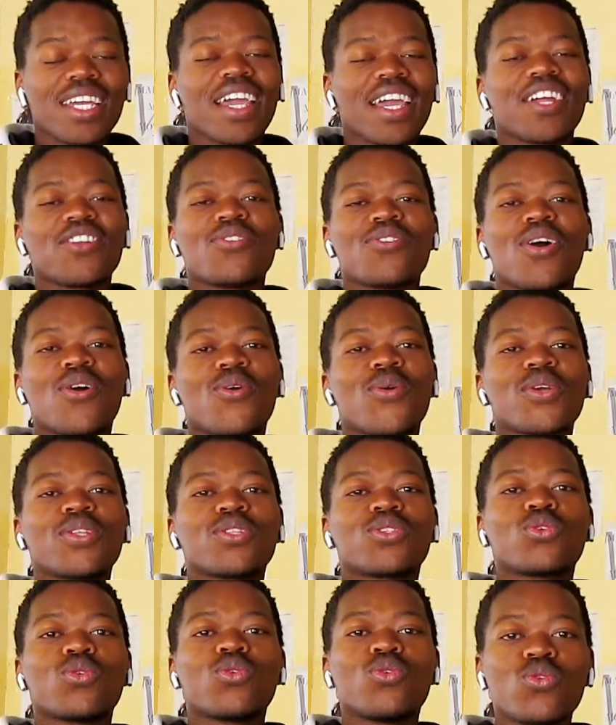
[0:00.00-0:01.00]
and you are going
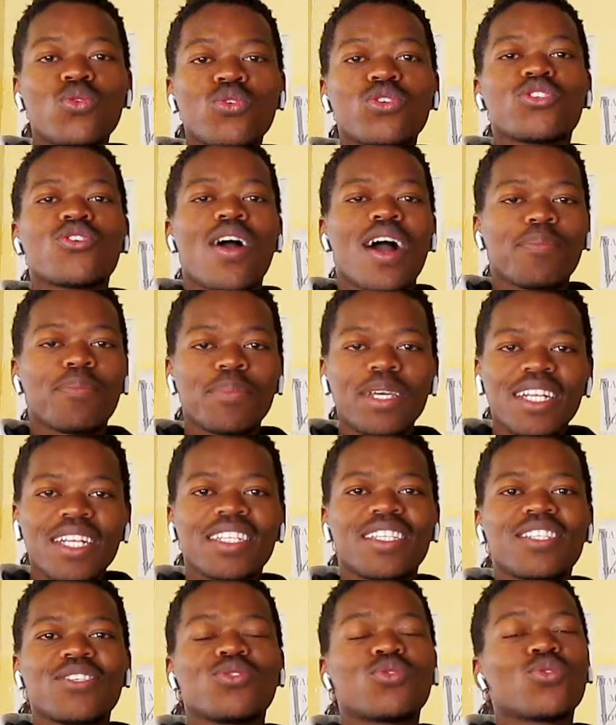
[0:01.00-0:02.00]
to lose your
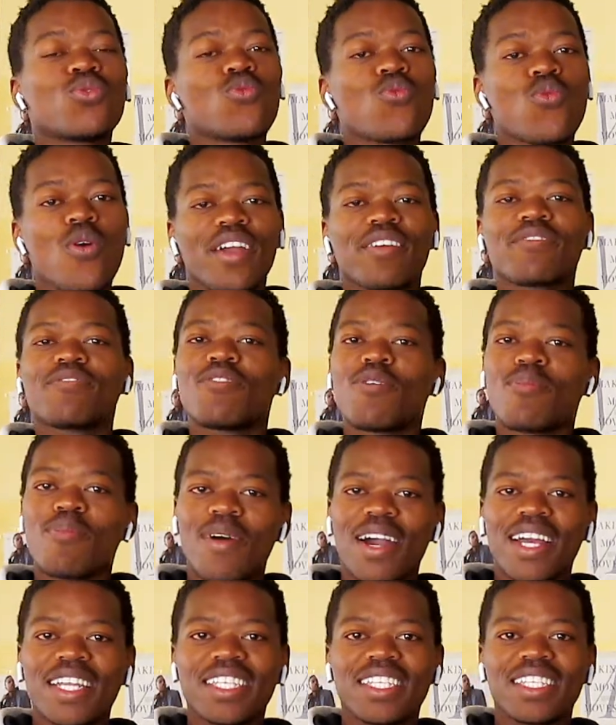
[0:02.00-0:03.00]
ability to work for
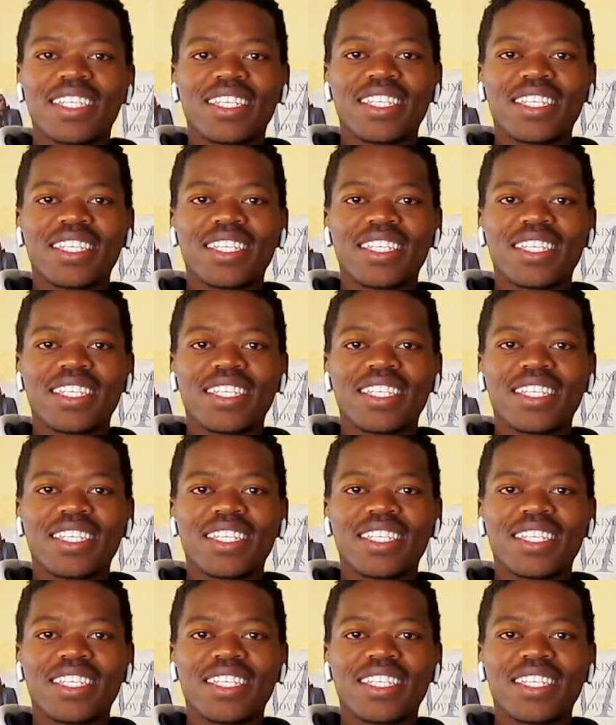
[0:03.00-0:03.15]
money.